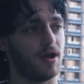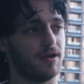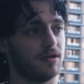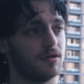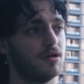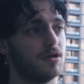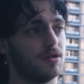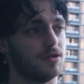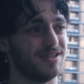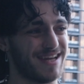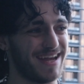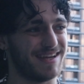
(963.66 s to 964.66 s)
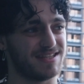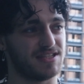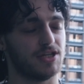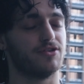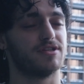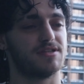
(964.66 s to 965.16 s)
writing. You take it
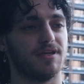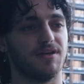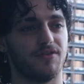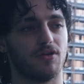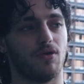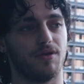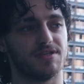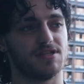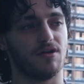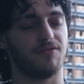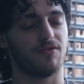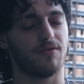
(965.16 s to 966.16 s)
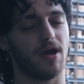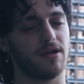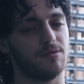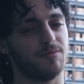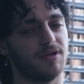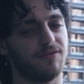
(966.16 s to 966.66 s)
seriously if you call yourself a
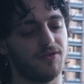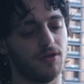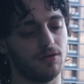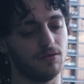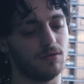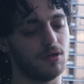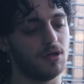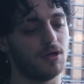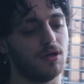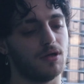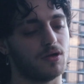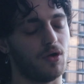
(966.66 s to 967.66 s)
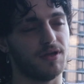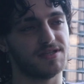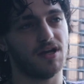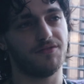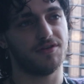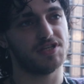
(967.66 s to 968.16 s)
writer, but if you call
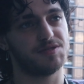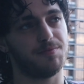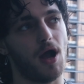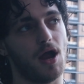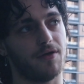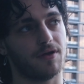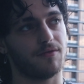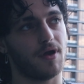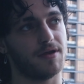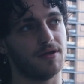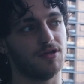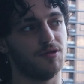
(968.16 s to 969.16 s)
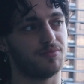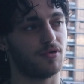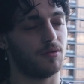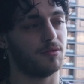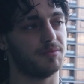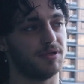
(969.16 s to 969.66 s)
yourself an aspiring writer, you
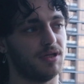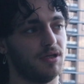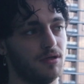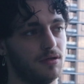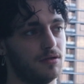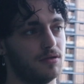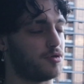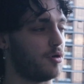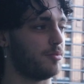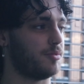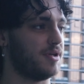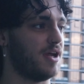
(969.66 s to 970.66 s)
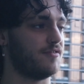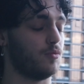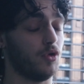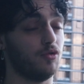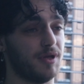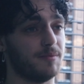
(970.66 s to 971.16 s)
probably probably never
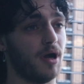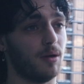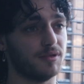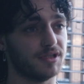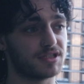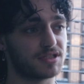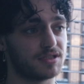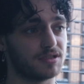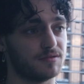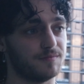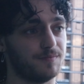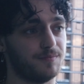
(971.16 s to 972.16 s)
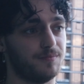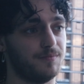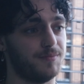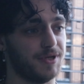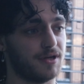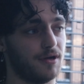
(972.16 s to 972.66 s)
will be published
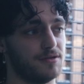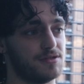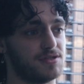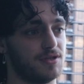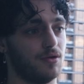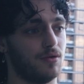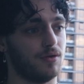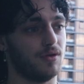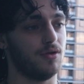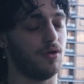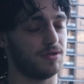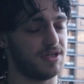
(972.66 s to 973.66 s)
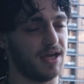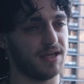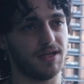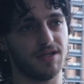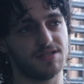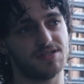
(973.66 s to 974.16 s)
because you're not
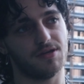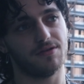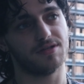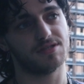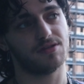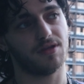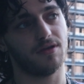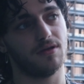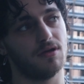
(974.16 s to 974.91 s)
taking it seriously.